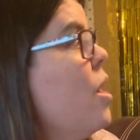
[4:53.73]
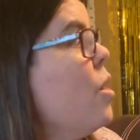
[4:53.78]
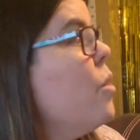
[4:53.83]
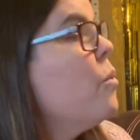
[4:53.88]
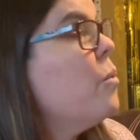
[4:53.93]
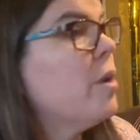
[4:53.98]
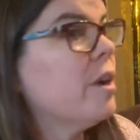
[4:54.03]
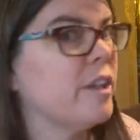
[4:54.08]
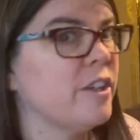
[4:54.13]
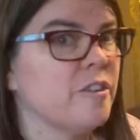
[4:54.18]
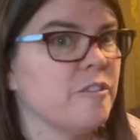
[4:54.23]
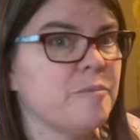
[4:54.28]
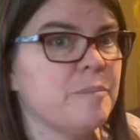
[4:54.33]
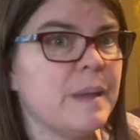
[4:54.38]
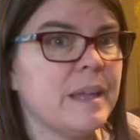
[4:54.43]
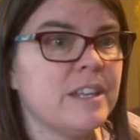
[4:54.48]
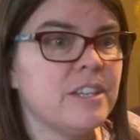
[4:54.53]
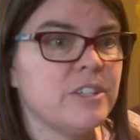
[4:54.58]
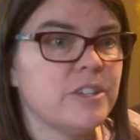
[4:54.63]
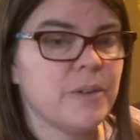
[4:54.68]
what you've
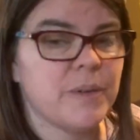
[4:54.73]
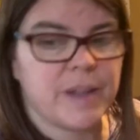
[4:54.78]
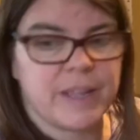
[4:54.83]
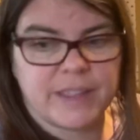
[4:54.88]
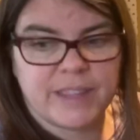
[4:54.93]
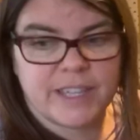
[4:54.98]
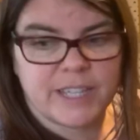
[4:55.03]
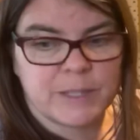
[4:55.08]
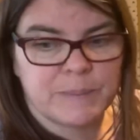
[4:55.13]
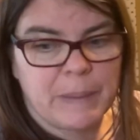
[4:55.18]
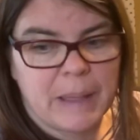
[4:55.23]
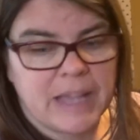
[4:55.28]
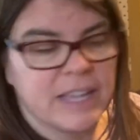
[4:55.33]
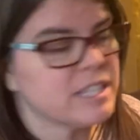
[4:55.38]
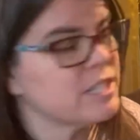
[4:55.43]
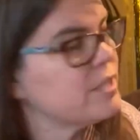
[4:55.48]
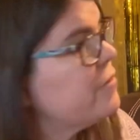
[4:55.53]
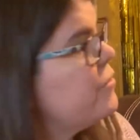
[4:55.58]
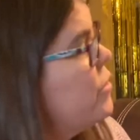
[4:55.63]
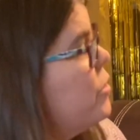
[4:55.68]
been doing these
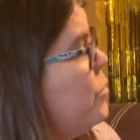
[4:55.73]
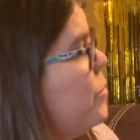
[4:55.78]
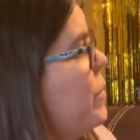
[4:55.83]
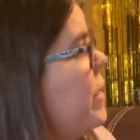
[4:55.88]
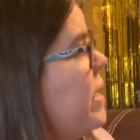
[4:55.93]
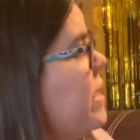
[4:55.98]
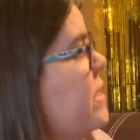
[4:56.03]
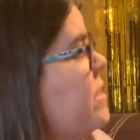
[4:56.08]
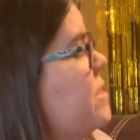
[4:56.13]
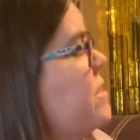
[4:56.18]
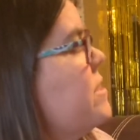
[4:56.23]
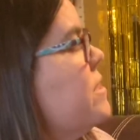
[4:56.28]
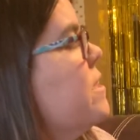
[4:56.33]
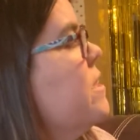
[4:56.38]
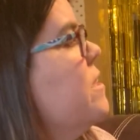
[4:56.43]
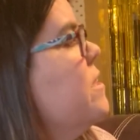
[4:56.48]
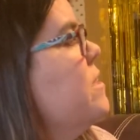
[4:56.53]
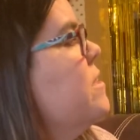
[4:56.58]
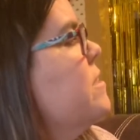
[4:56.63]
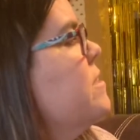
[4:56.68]
past few weeks,"
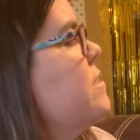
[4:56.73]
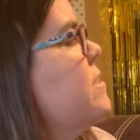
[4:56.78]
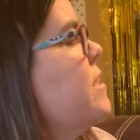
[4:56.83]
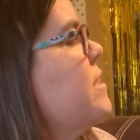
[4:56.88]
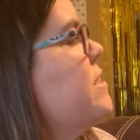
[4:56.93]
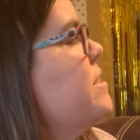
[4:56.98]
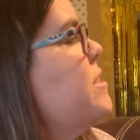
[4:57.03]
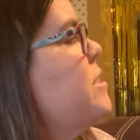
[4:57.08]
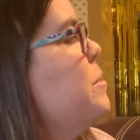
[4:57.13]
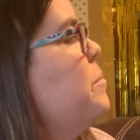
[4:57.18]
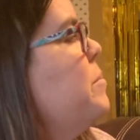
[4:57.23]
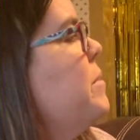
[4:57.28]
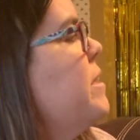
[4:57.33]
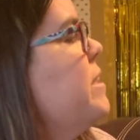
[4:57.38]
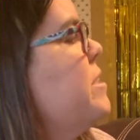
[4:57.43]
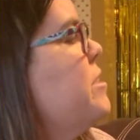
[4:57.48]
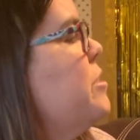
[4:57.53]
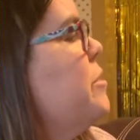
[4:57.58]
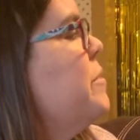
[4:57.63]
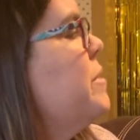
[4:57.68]
said Sibley
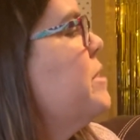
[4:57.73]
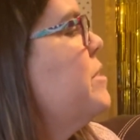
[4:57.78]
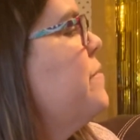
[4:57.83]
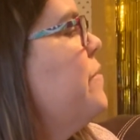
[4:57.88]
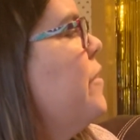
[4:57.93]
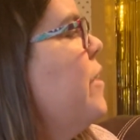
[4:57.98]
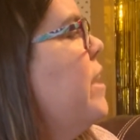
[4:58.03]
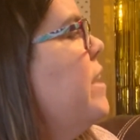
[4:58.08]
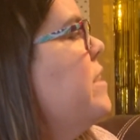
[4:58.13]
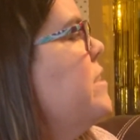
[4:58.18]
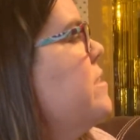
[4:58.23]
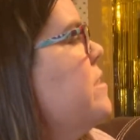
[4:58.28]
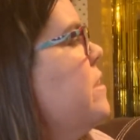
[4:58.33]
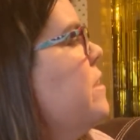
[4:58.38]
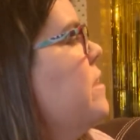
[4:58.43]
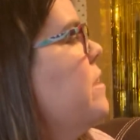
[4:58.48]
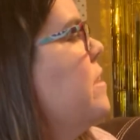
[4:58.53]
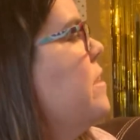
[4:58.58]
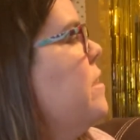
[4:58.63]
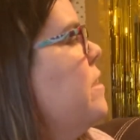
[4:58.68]
to his friend.
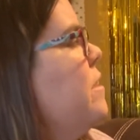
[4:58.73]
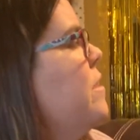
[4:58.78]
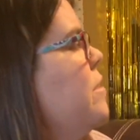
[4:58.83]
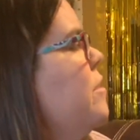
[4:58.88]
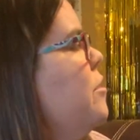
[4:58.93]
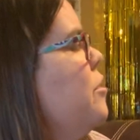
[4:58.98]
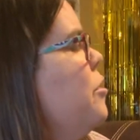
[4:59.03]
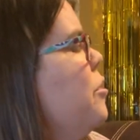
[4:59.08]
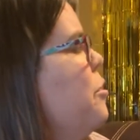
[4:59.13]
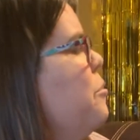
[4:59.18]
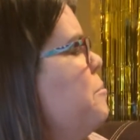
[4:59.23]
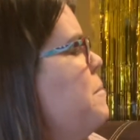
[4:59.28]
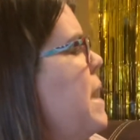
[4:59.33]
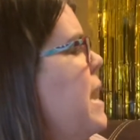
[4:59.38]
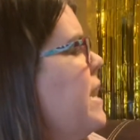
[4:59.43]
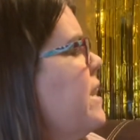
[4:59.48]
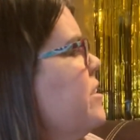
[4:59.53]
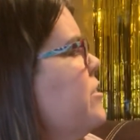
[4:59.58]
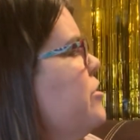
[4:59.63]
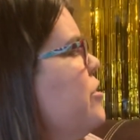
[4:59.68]

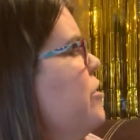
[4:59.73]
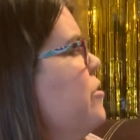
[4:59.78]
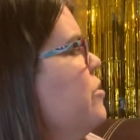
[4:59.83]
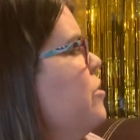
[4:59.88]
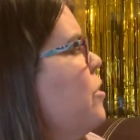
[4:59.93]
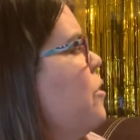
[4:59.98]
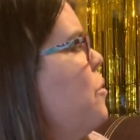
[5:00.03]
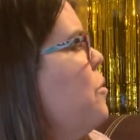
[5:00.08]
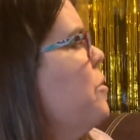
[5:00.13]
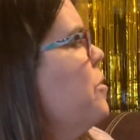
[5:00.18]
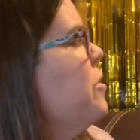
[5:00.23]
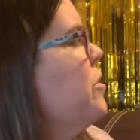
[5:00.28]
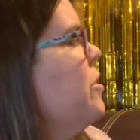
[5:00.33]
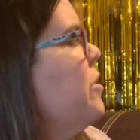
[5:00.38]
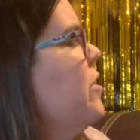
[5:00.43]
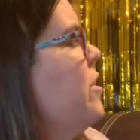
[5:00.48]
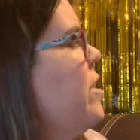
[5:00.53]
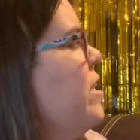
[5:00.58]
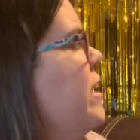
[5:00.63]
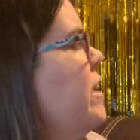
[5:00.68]
Mac turned the
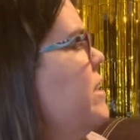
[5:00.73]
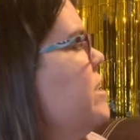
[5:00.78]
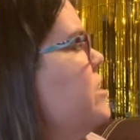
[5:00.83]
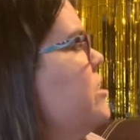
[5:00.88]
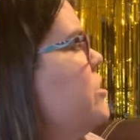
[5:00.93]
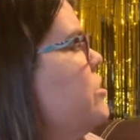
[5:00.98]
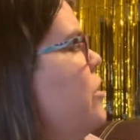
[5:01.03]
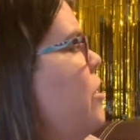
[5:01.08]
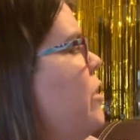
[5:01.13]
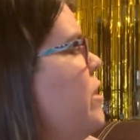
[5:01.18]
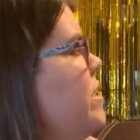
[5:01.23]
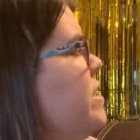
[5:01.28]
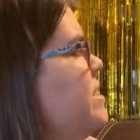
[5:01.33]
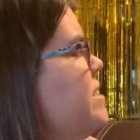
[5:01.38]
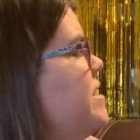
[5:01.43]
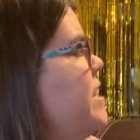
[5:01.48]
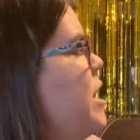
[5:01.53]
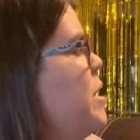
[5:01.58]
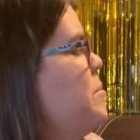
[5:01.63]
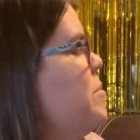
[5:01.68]
corner and saw his
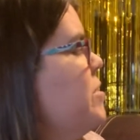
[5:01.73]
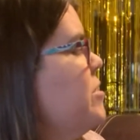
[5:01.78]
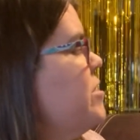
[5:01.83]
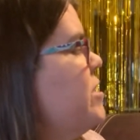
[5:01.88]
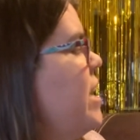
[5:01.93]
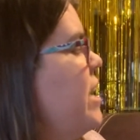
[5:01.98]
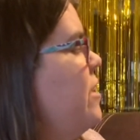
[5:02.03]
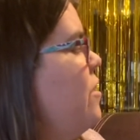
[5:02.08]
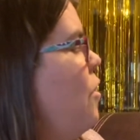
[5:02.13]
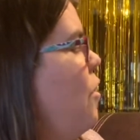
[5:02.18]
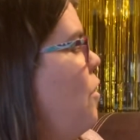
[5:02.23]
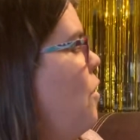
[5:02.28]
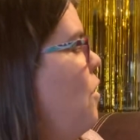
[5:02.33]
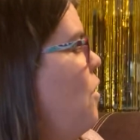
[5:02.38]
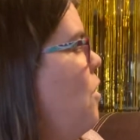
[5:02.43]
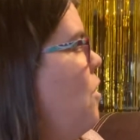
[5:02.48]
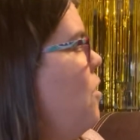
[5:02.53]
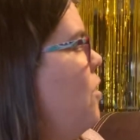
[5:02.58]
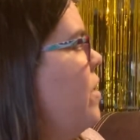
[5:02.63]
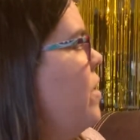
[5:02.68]
neighbors had
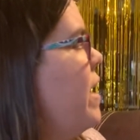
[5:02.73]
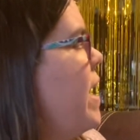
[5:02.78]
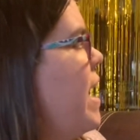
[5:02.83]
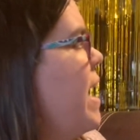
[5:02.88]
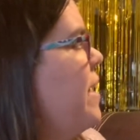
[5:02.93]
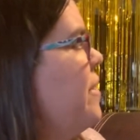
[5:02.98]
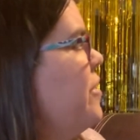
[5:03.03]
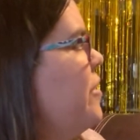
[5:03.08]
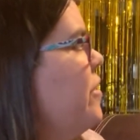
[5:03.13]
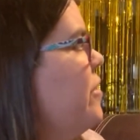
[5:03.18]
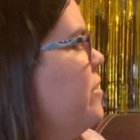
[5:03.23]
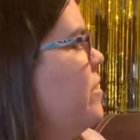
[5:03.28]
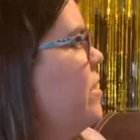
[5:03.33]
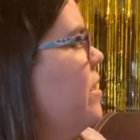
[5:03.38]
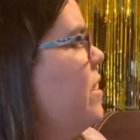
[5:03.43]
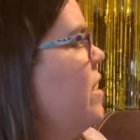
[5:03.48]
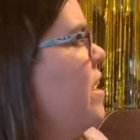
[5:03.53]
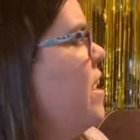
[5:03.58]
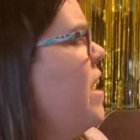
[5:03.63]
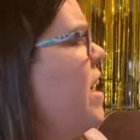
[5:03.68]
all gathered.
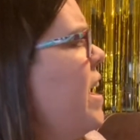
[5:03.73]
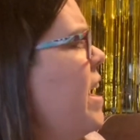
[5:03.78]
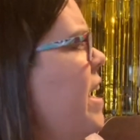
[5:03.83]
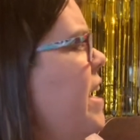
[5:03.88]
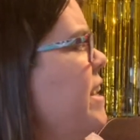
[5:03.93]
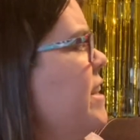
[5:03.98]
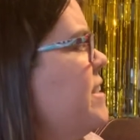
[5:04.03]
It